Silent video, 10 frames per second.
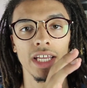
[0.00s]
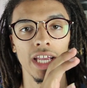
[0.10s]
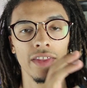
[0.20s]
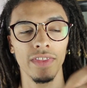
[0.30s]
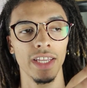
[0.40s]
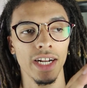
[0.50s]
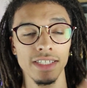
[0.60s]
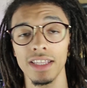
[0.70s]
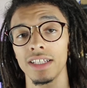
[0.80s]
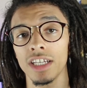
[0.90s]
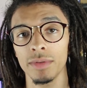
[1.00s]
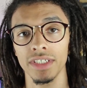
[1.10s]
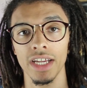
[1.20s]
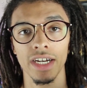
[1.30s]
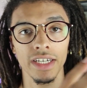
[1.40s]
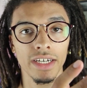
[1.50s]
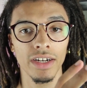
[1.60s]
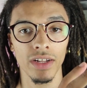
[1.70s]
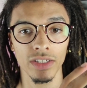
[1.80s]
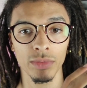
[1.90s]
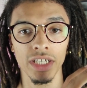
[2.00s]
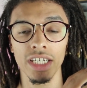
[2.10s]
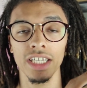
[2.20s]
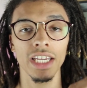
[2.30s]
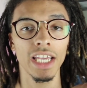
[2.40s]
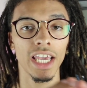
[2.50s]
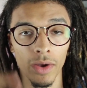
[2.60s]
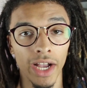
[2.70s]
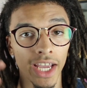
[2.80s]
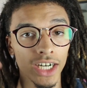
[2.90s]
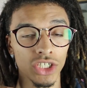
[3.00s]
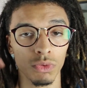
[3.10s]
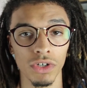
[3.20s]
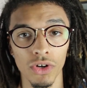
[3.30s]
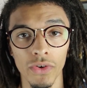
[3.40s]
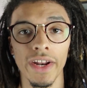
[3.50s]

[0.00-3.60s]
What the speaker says: and then I set the time aside and I did it all at the beginning. I kind of just want to grow